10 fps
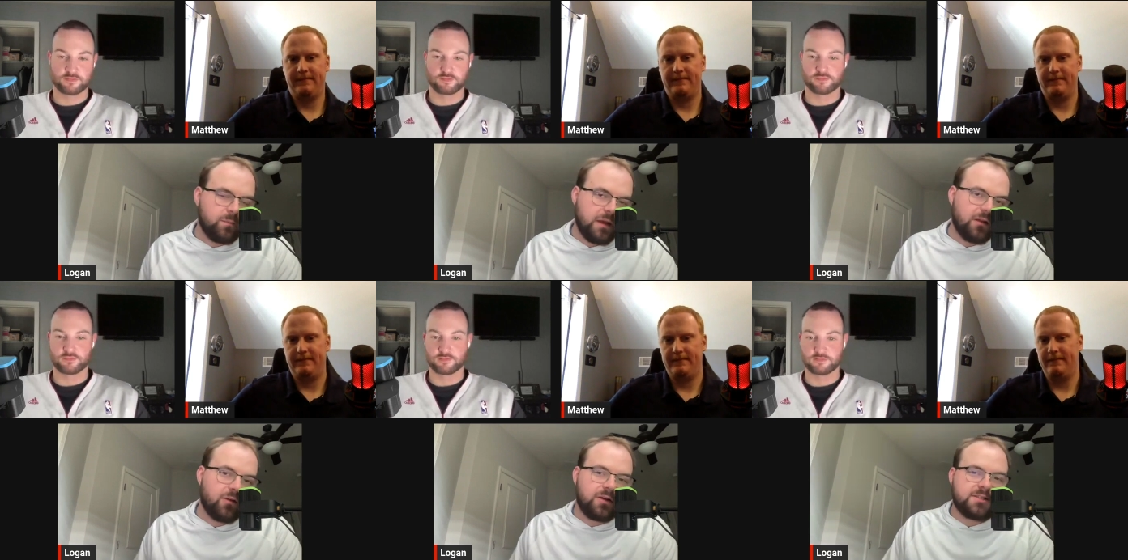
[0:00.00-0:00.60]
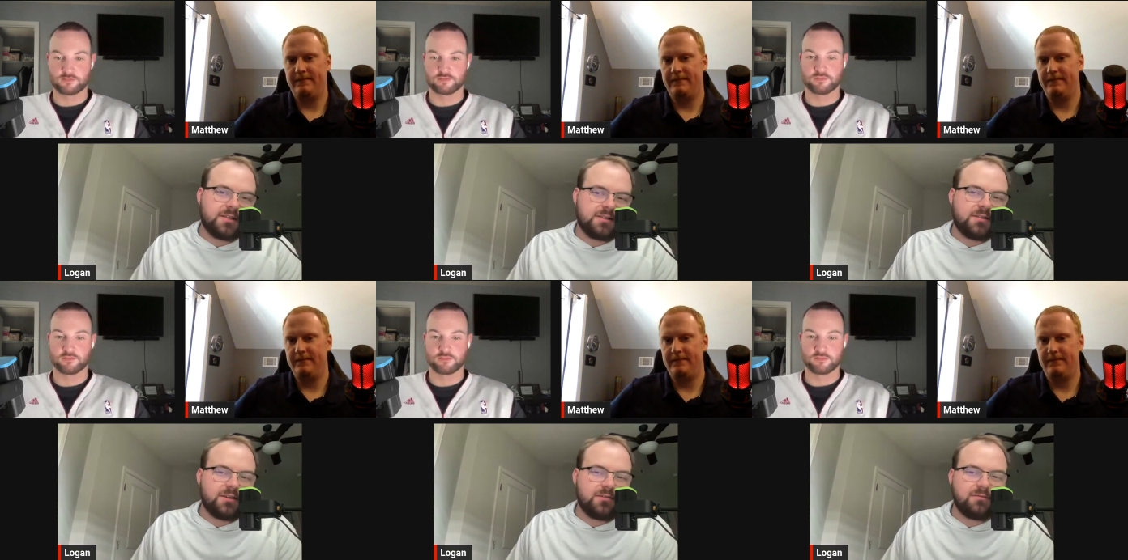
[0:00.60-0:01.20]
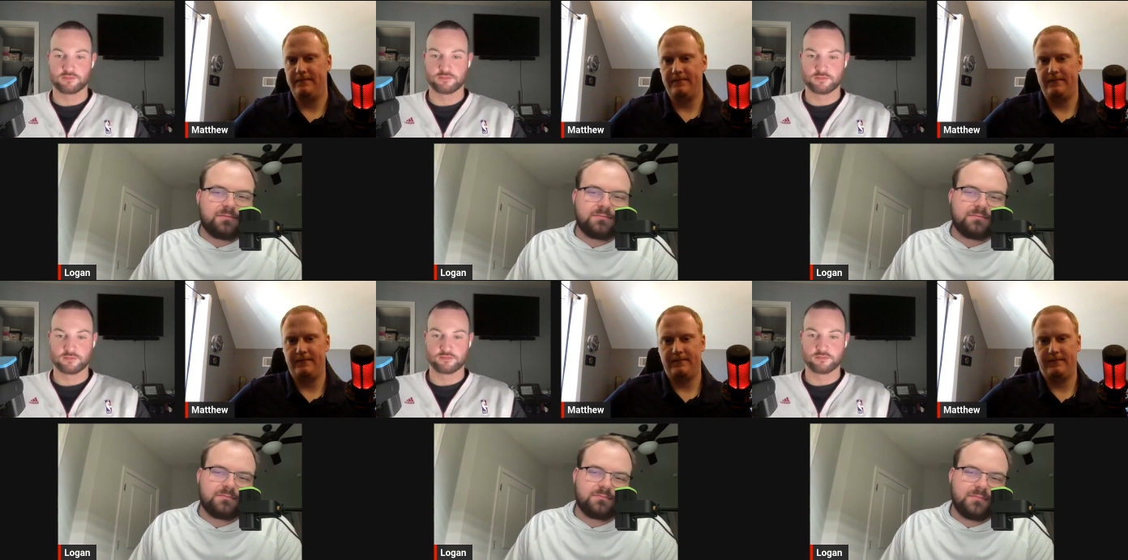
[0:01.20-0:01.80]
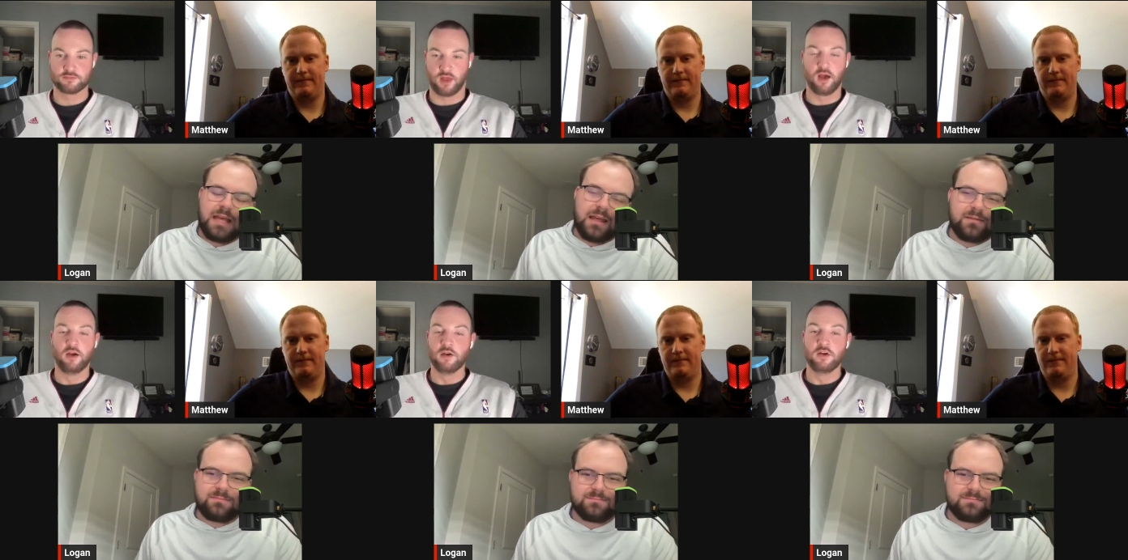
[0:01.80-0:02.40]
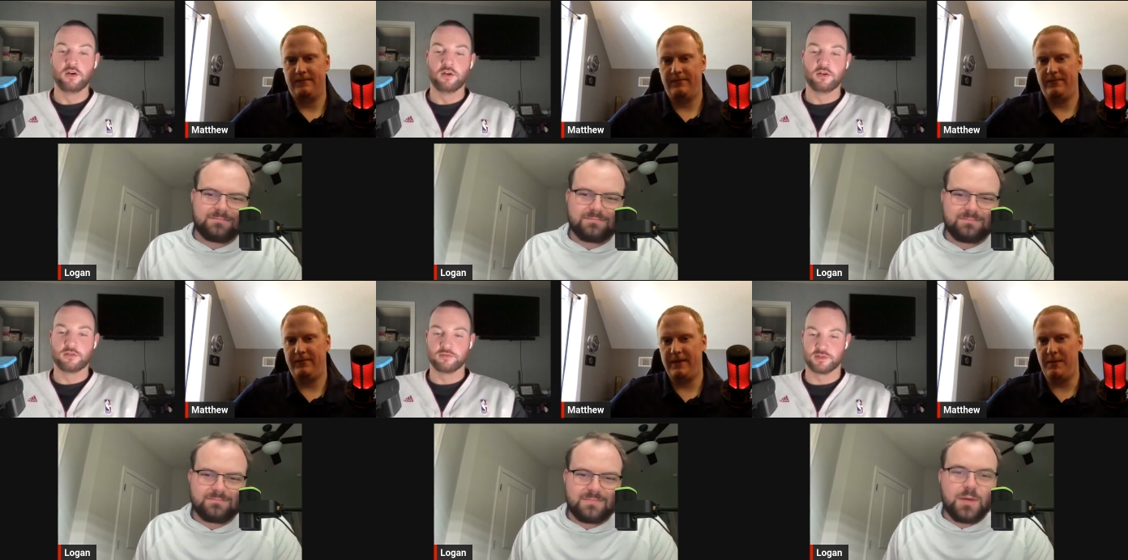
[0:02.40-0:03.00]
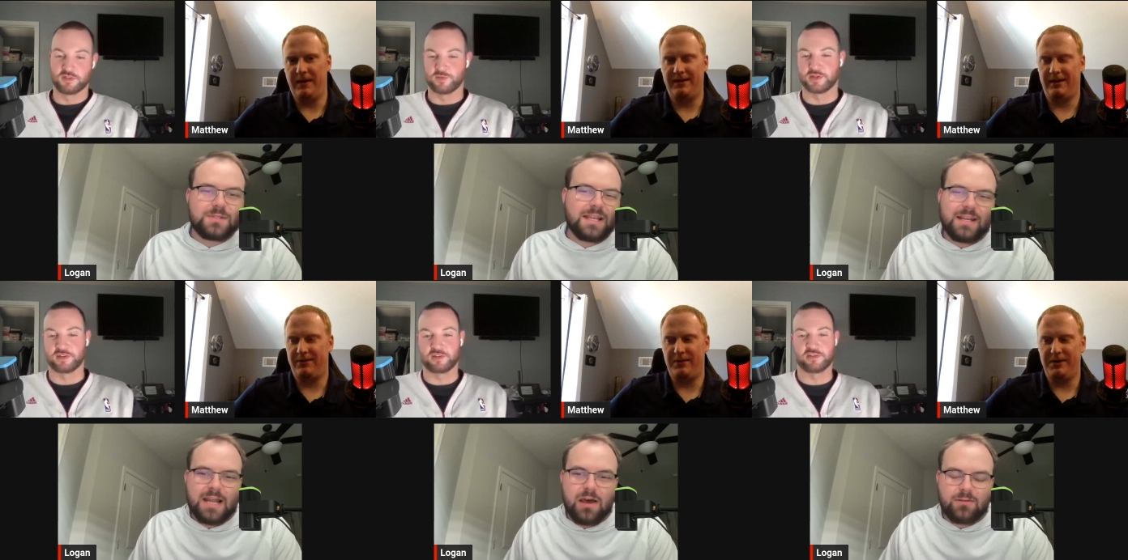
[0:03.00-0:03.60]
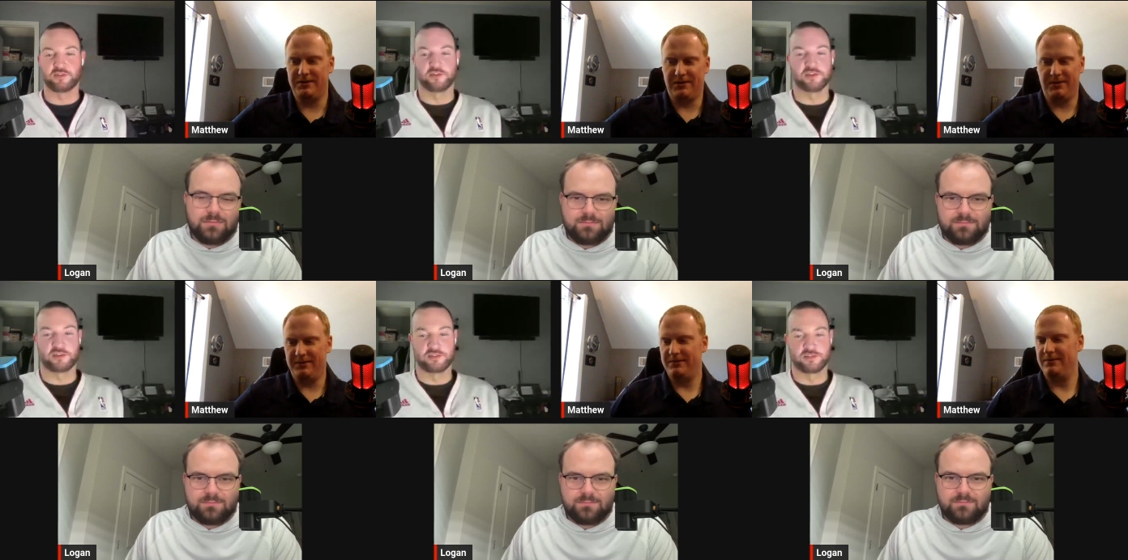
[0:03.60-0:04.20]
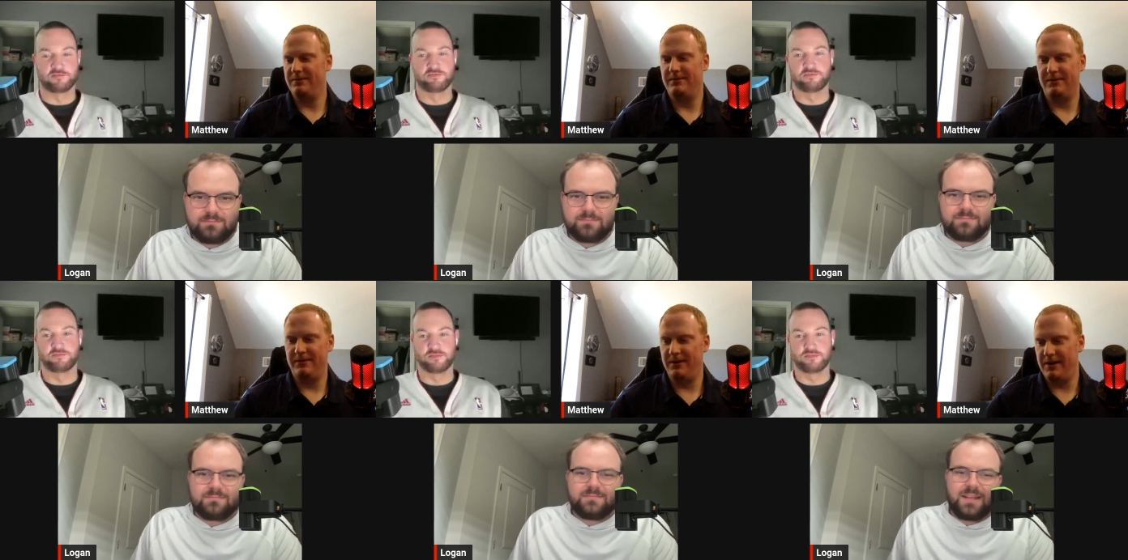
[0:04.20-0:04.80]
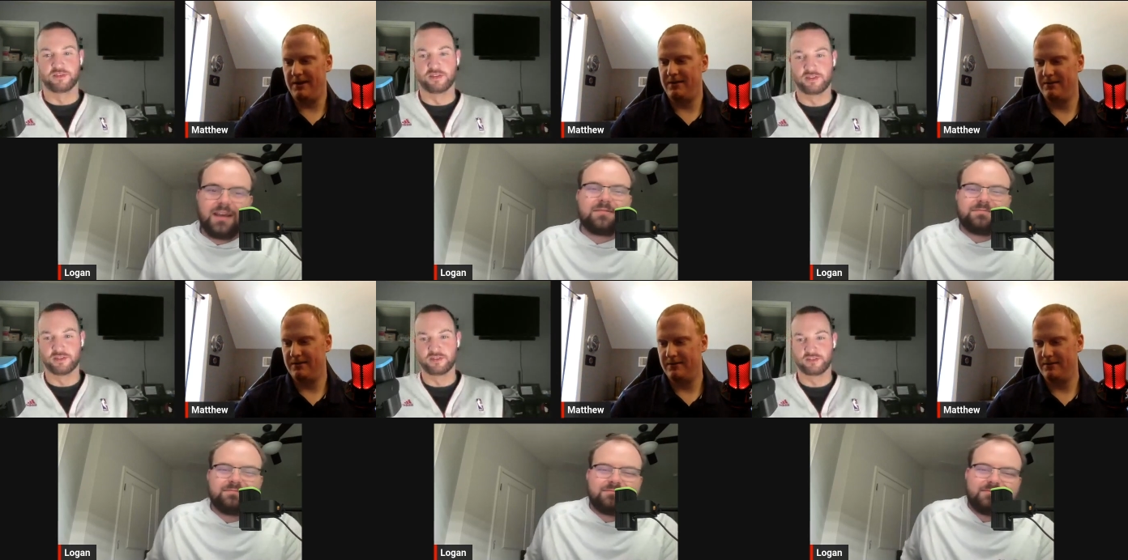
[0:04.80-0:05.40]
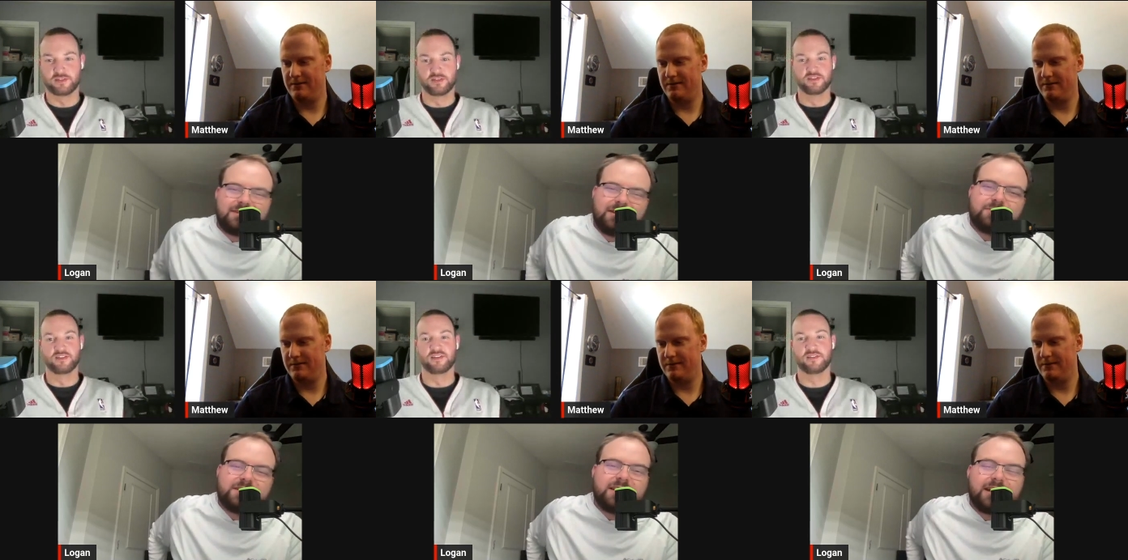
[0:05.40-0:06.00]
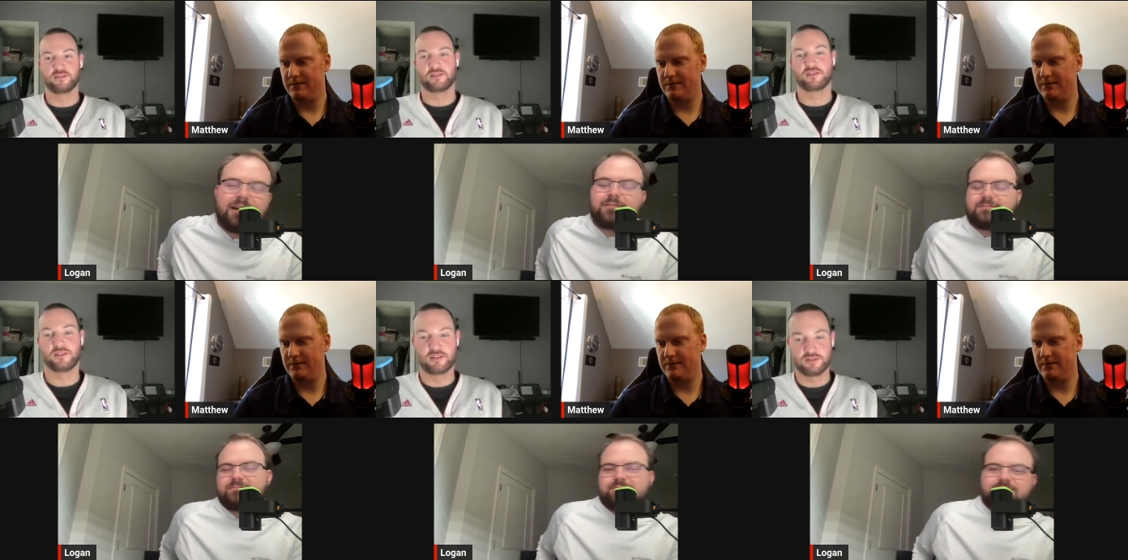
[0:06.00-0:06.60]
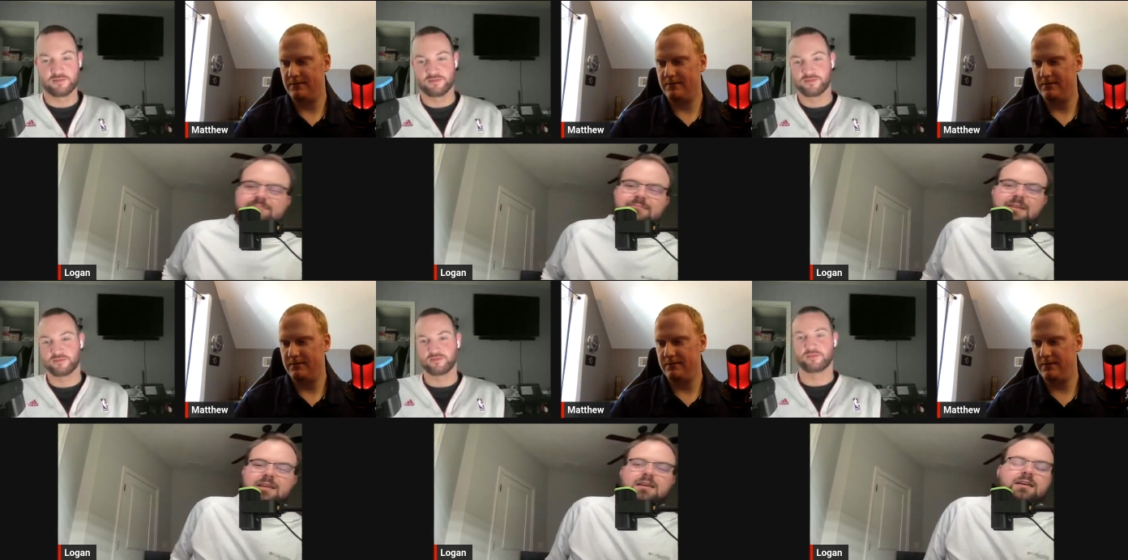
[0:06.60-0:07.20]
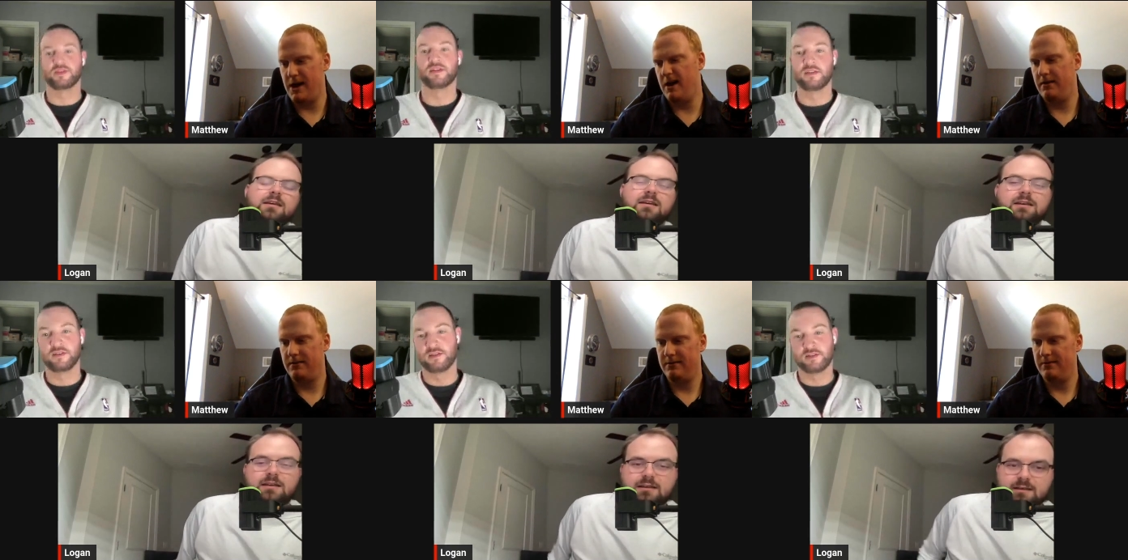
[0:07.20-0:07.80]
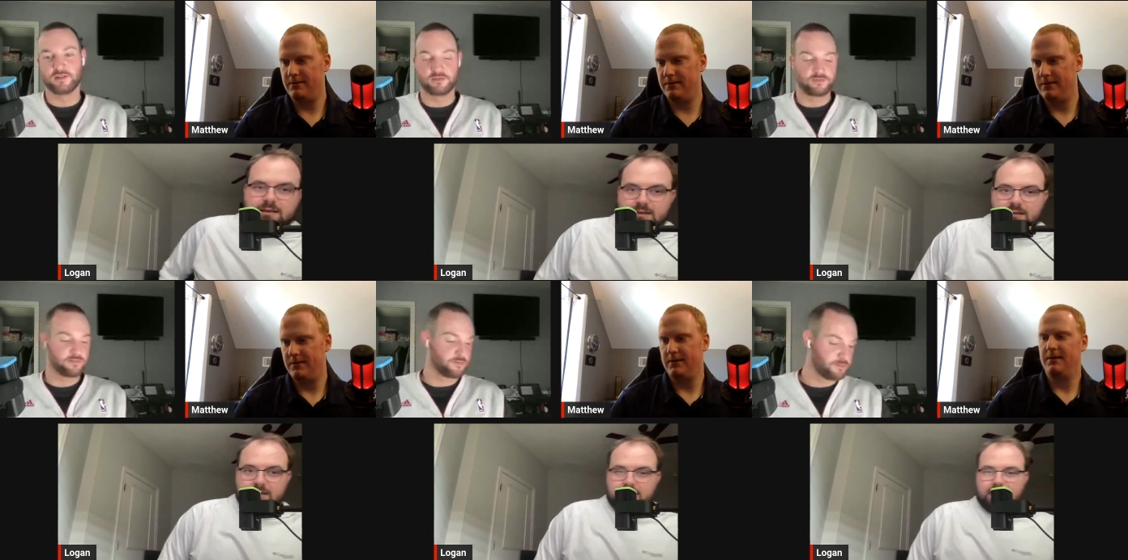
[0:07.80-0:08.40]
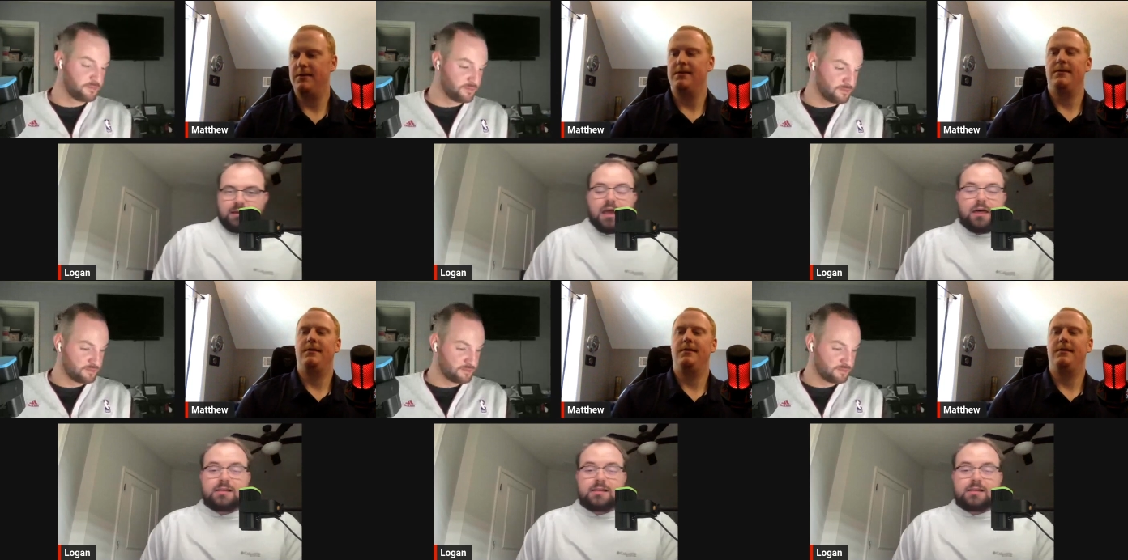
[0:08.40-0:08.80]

Speaker 1: Mandalorian season 2. Eh.
Speaker 2: He was in and out. Yeah.
Speaker 1: He was in and out. Yeah. Yeah,